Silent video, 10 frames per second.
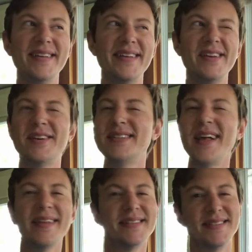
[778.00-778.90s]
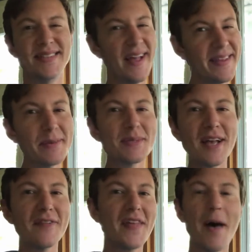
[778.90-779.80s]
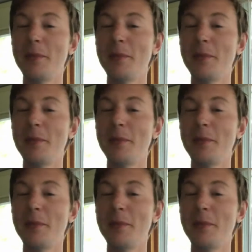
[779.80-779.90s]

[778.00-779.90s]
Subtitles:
you could tell he's telling himself that,